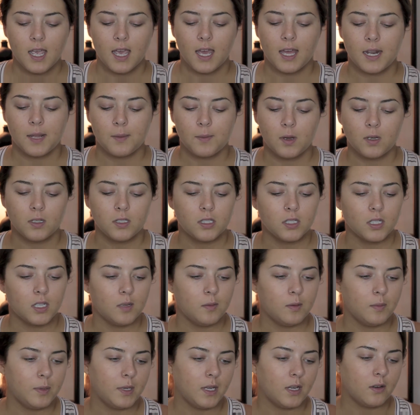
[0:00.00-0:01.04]
And I'm also going
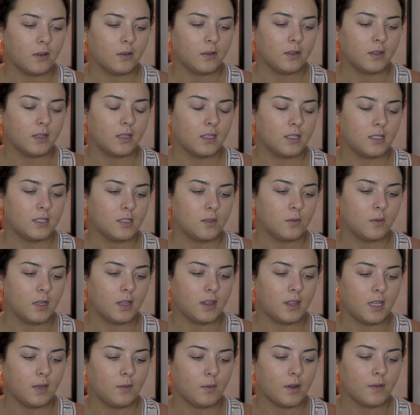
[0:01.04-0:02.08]
to be pairing this with
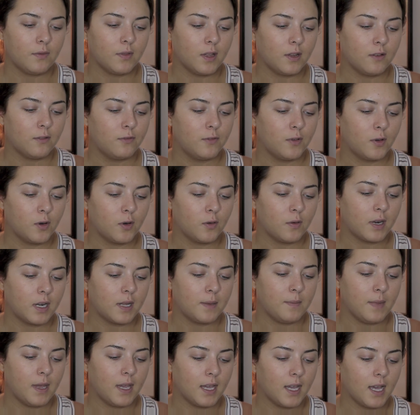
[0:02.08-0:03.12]
the Revlon Photo Ready
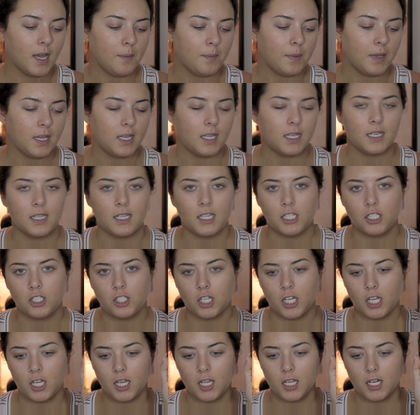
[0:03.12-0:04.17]
Makeup in the
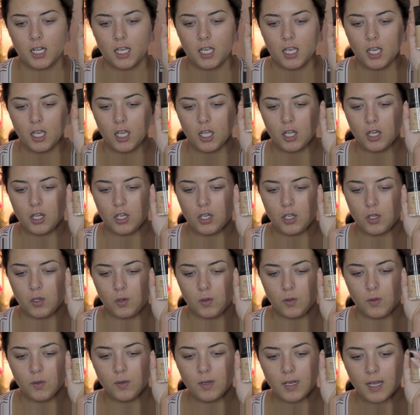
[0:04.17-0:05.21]
shade
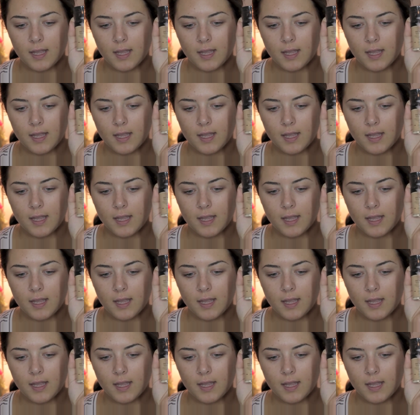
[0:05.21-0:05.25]
Nude.